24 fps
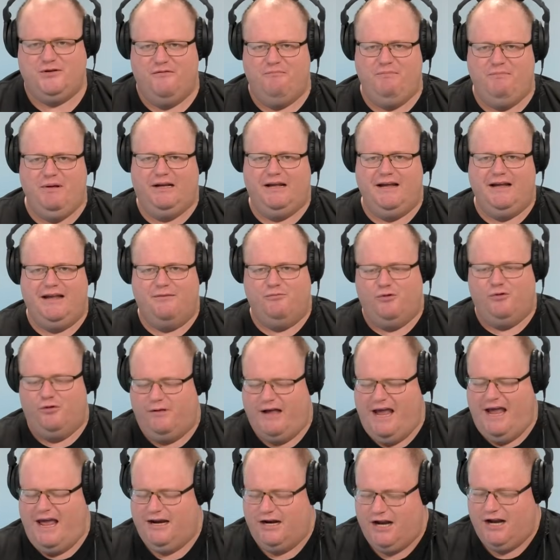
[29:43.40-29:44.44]
of Billy, and we'll
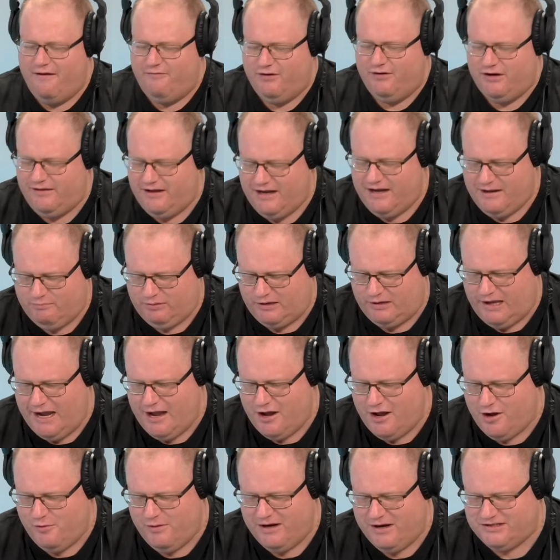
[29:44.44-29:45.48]
hand it over to the player
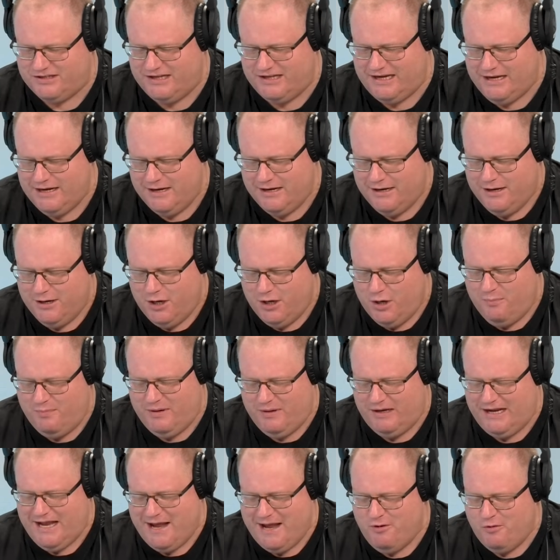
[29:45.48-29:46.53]
who wins the
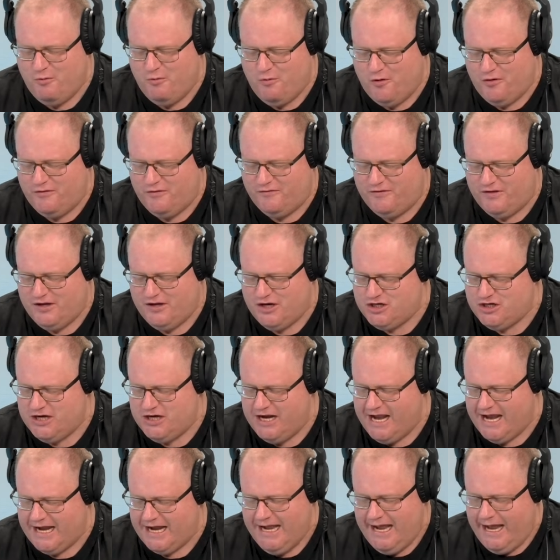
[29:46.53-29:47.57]
Billy M Award for this
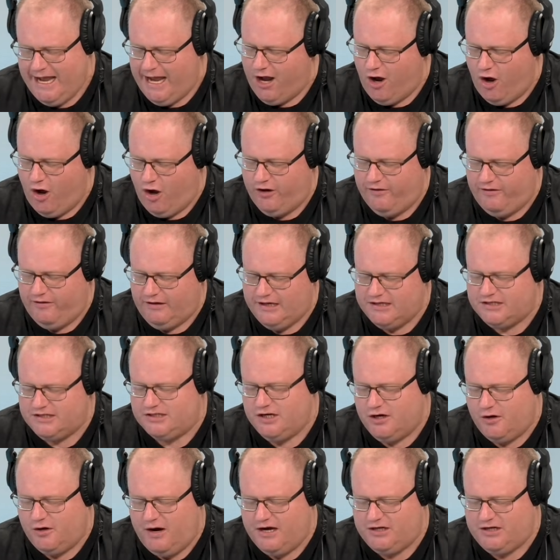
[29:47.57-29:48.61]
year. On to the
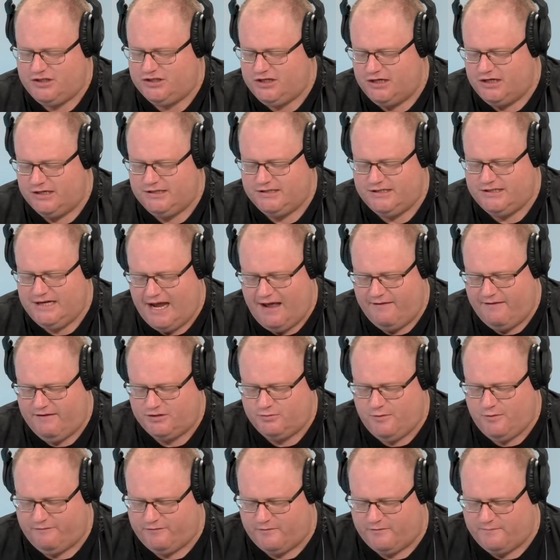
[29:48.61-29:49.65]
listener questions. This
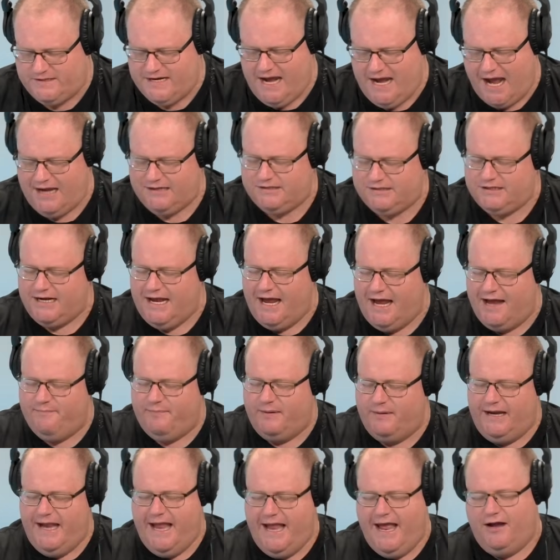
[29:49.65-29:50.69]
one from Darcy. Hey,
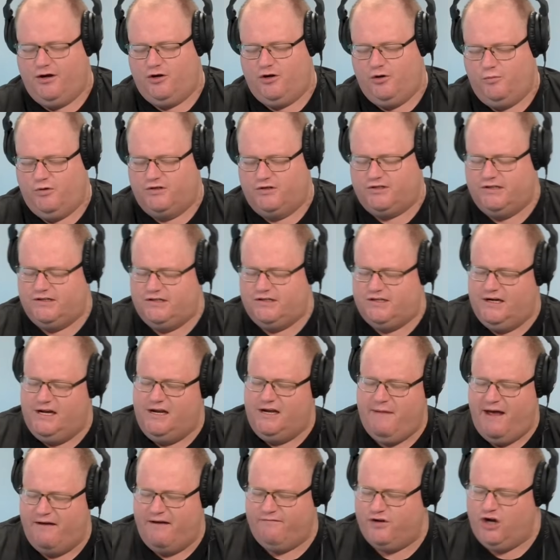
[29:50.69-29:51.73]
Billy, how good was it seeing
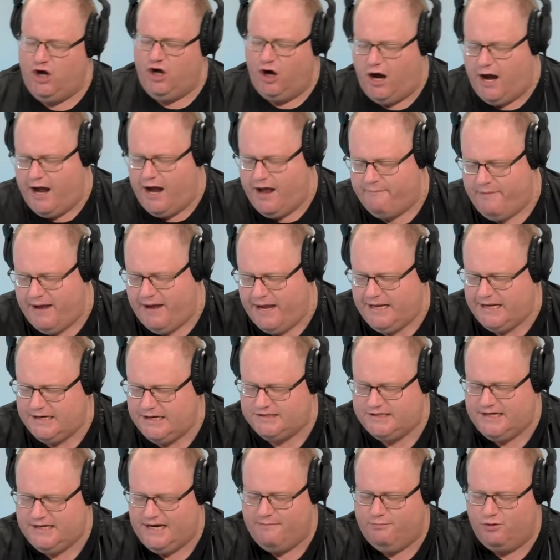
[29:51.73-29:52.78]
Mav Geyer make his
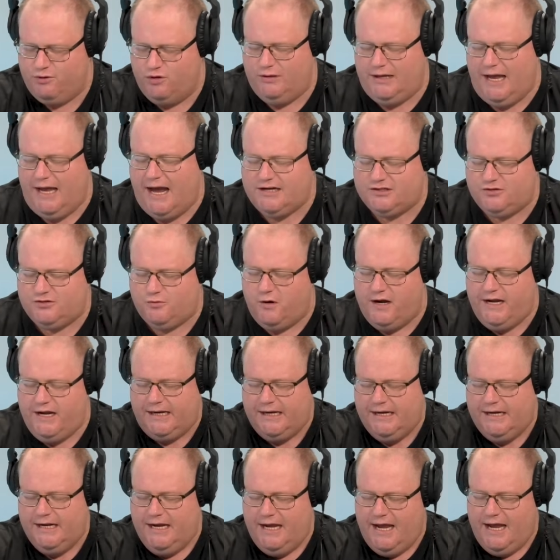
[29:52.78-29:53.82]
debut last week?
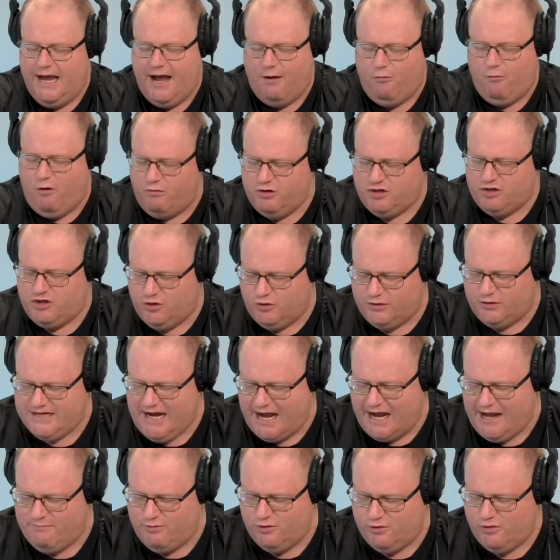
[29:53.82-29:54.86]
What was your
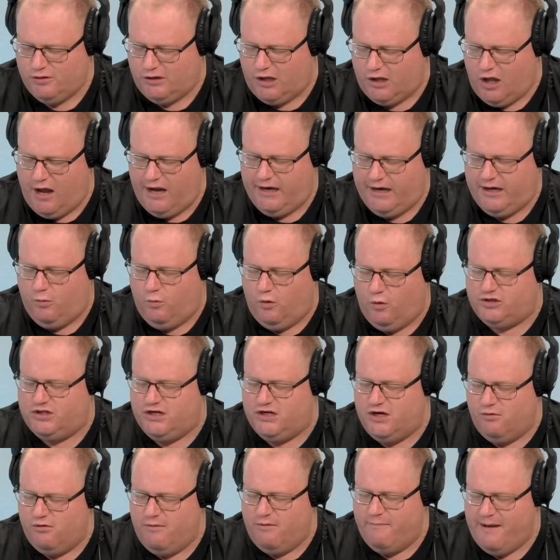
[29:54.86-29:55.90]
debut like? What do
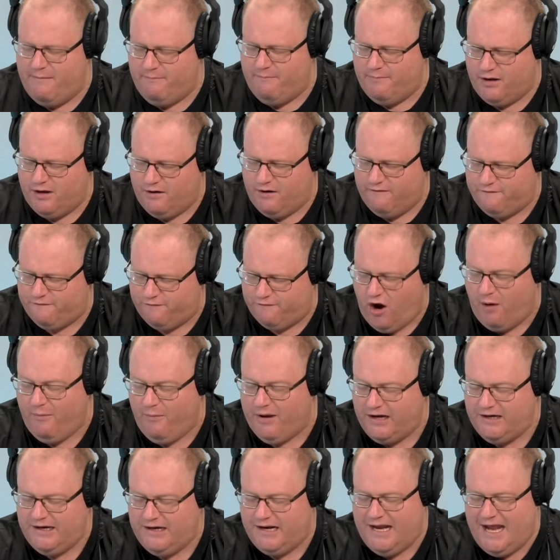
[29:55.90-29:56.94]
you remember from
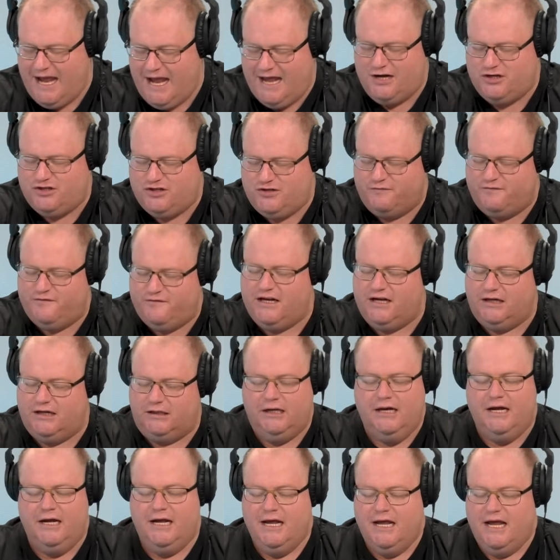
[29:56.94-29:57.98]
it, and how did you feel
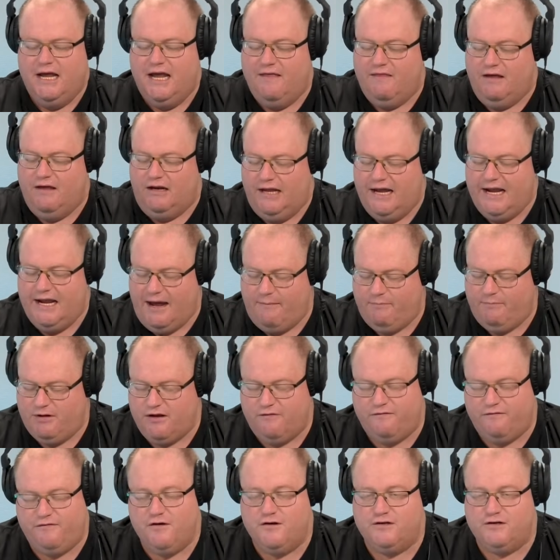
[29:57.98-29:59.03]
in the lead up to
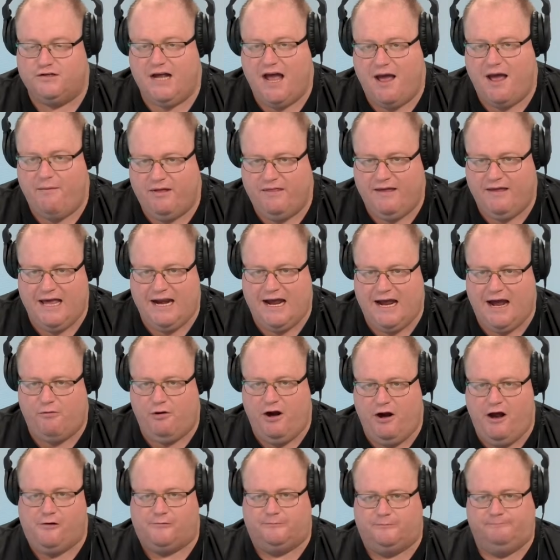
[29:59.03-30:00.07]
your first game in the
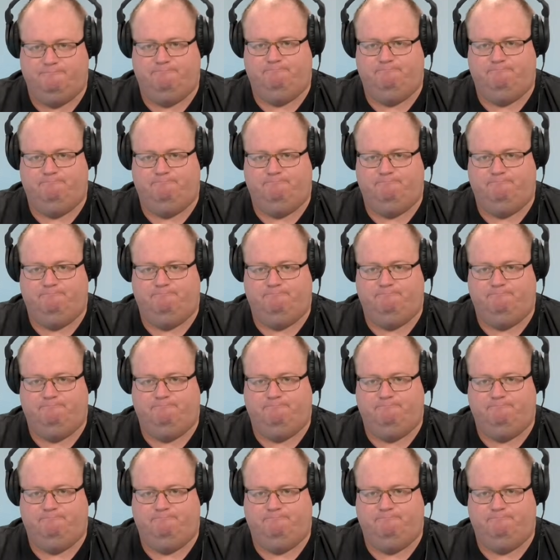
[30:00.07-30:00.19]
NRL?